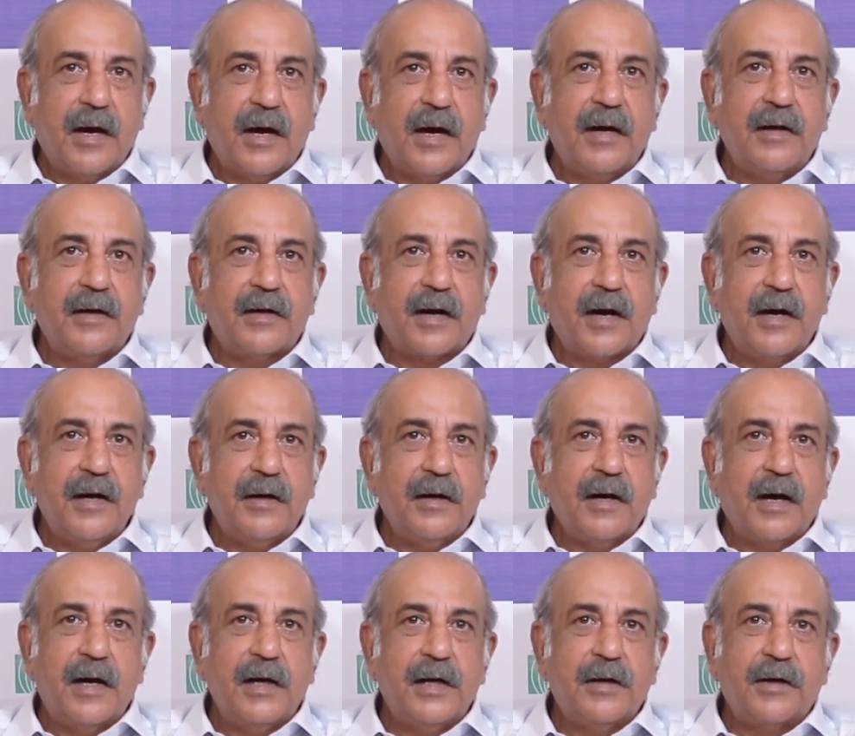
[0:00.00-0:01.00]
and try
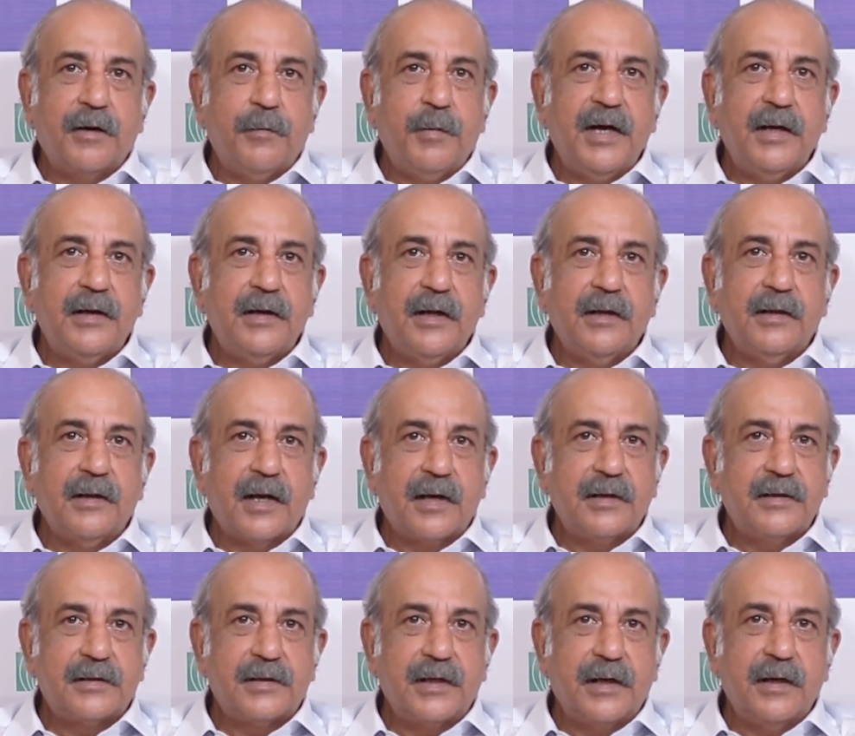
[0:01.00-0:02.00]
and remain in
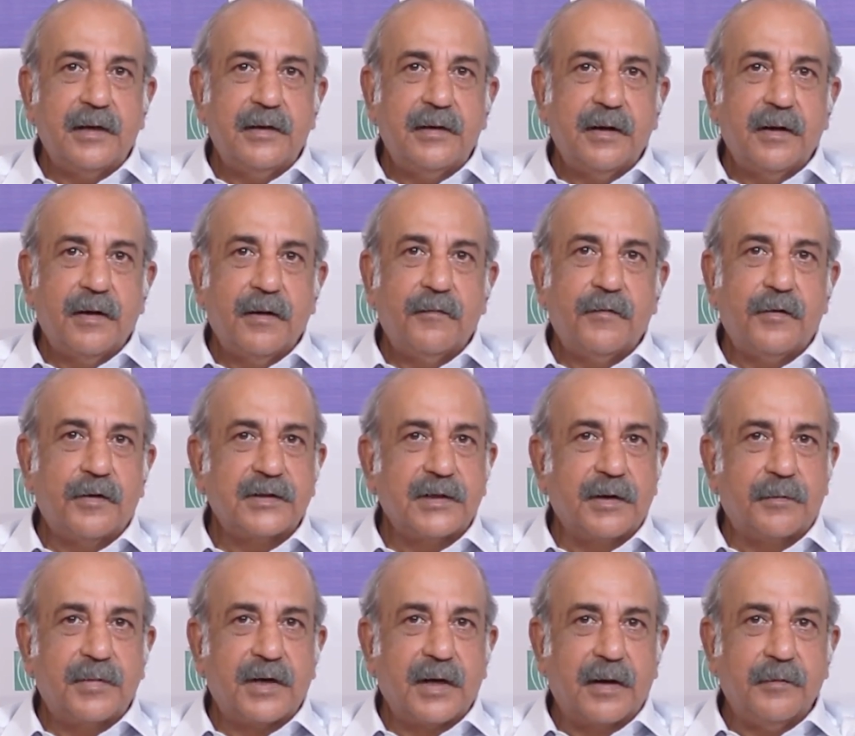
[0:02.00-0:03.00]
that state for
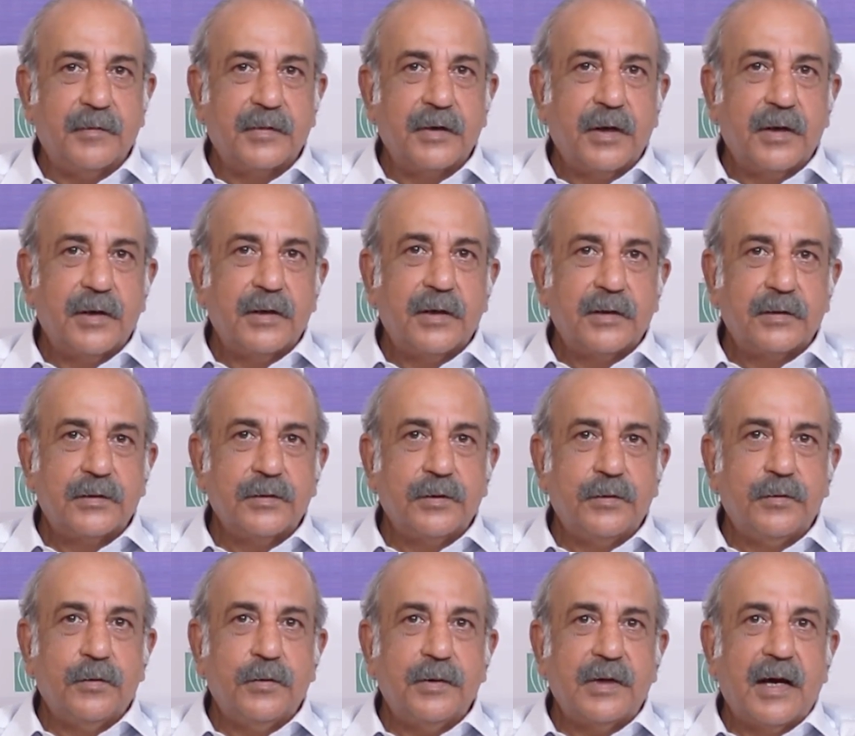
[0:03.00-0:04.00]
some time.
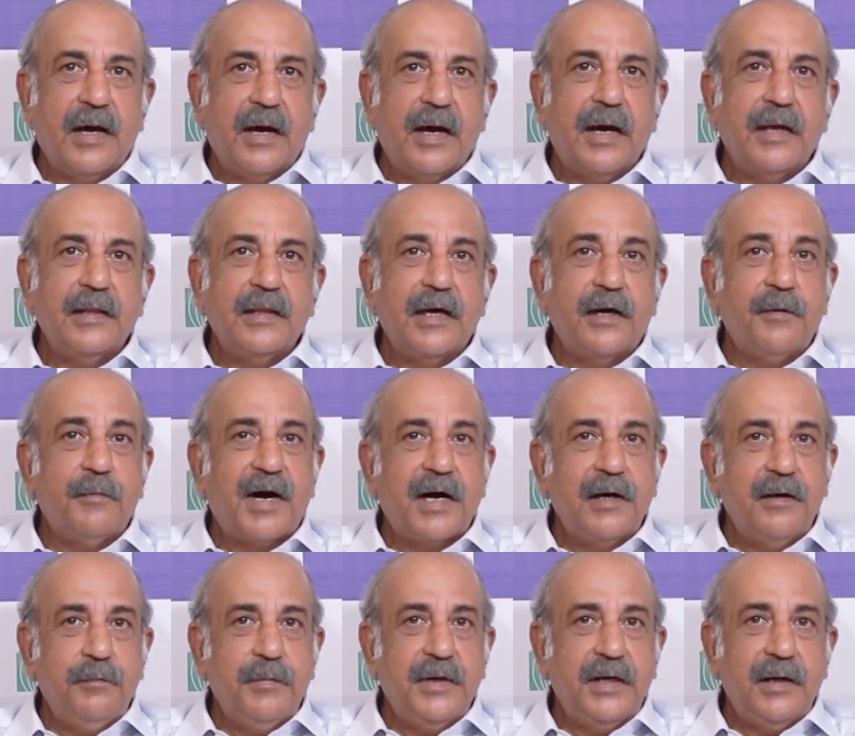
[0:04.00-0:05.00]
So don't, and there
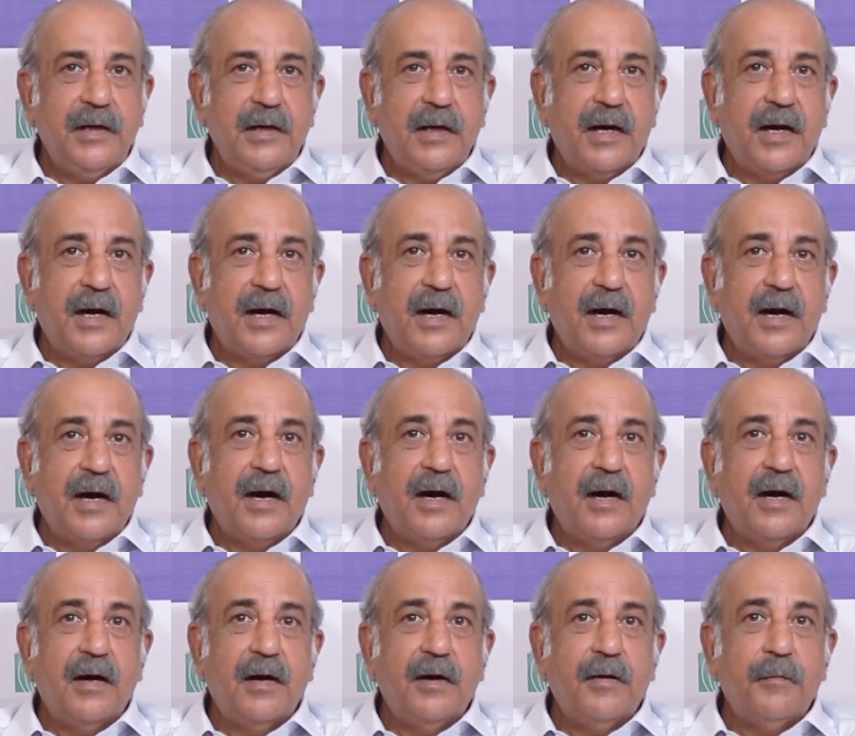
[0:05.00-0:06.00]
might be
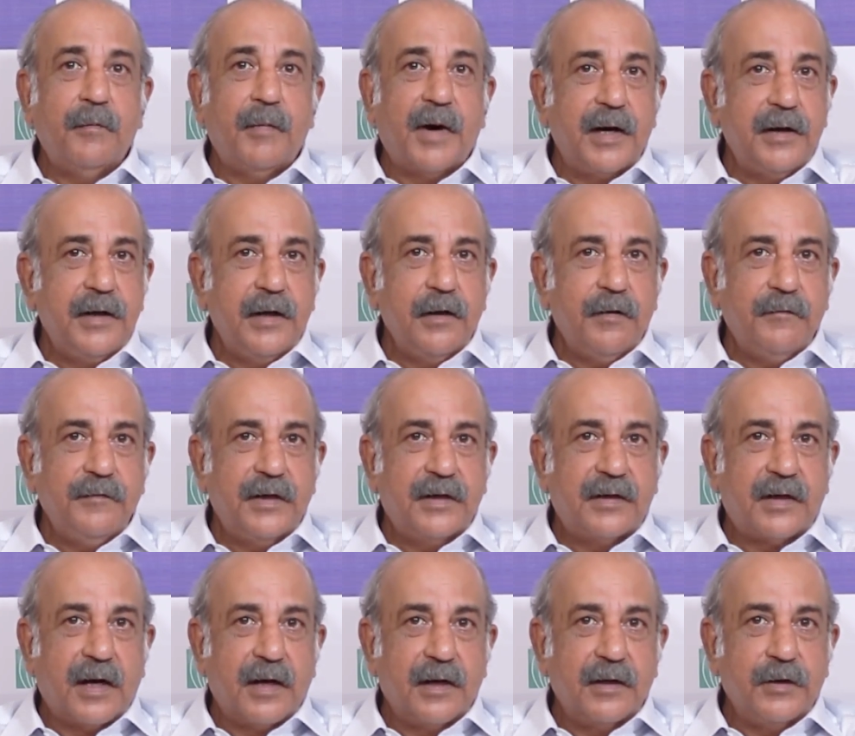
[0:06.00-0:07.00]
biting of the
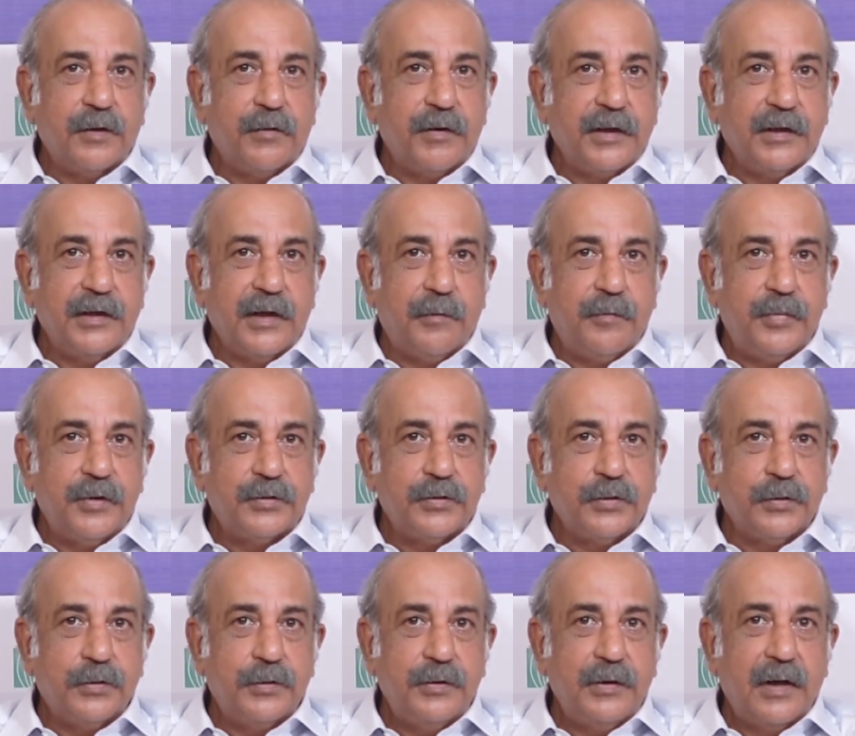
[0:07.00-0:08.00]
tongue during the
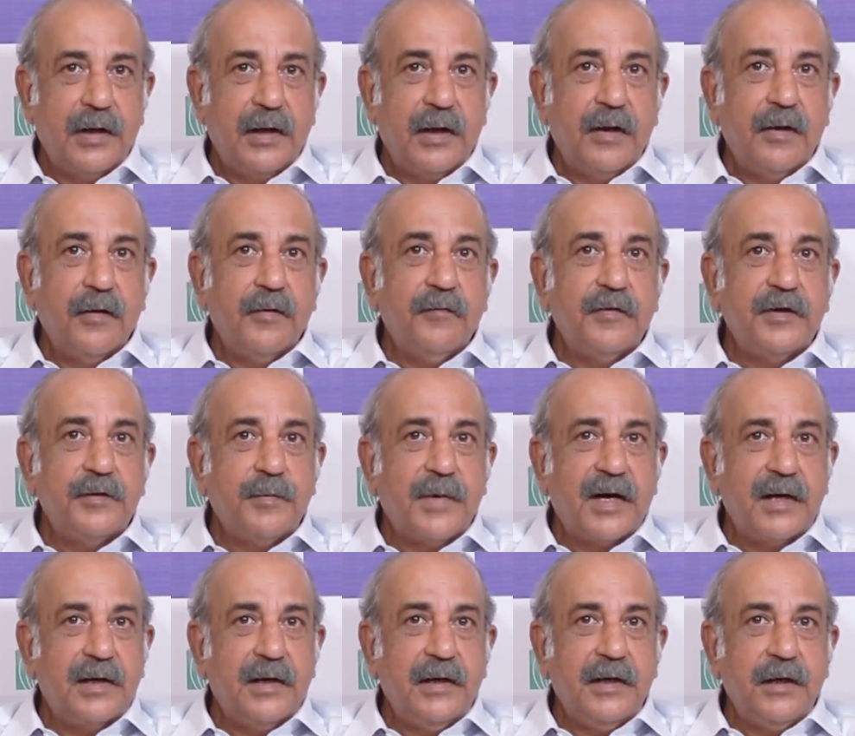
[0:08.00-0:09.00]
episode, which
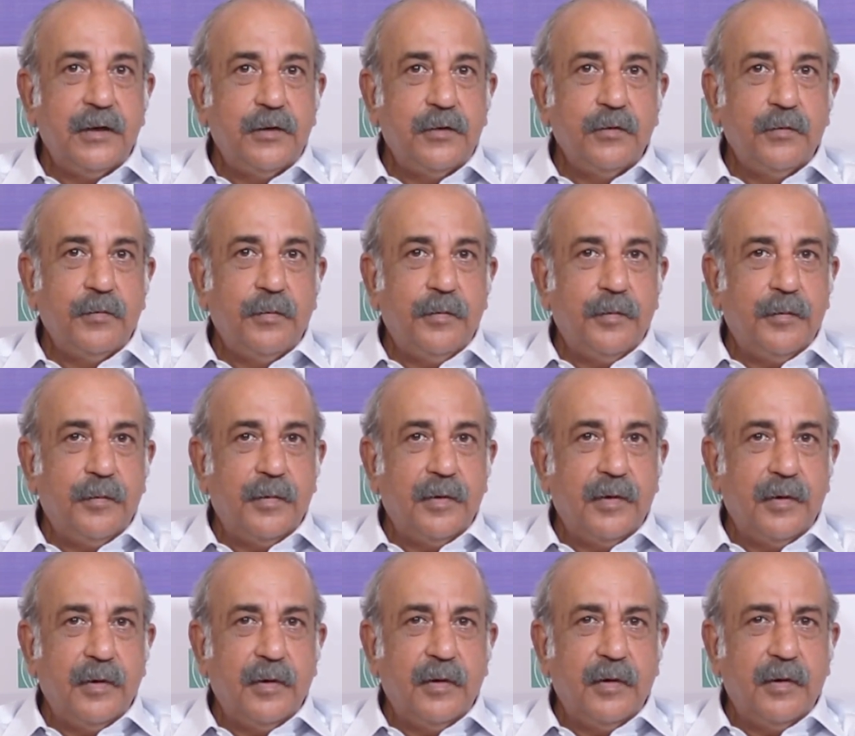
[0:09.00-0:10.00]
might lead to
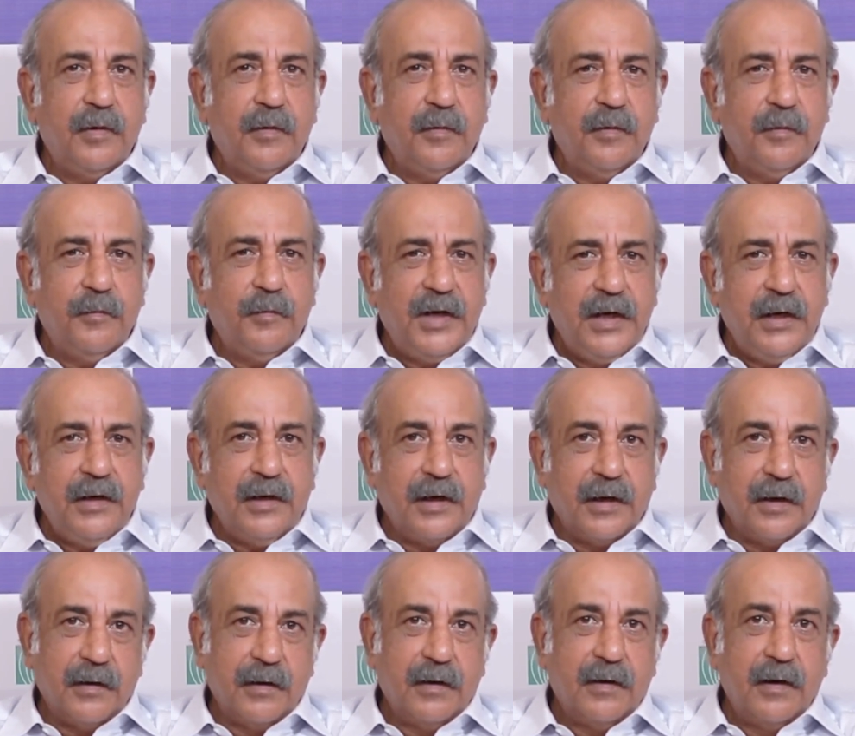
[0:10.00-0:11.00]

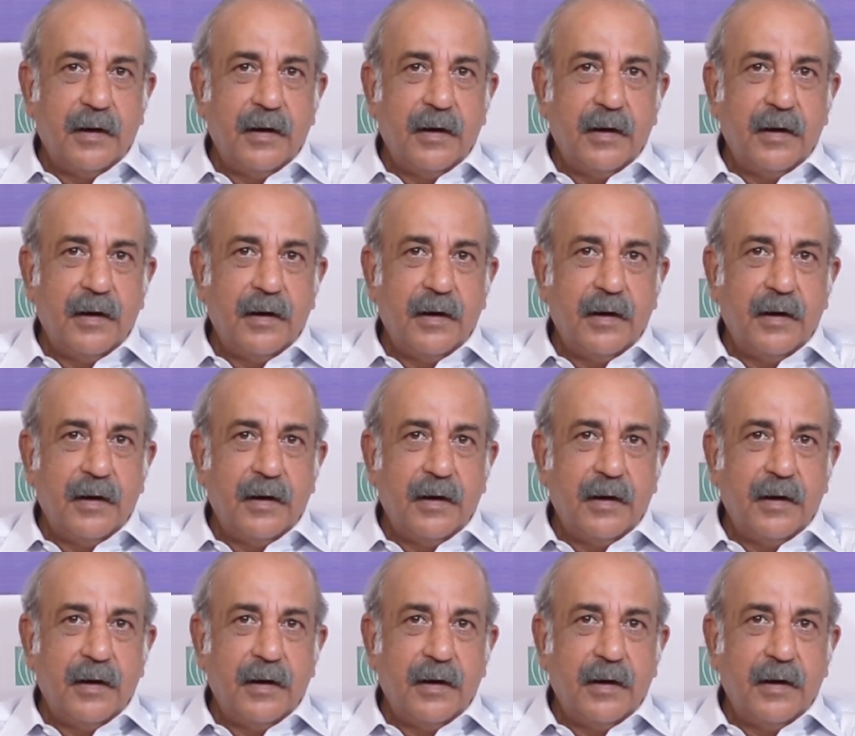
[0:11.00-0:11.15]
bleeding.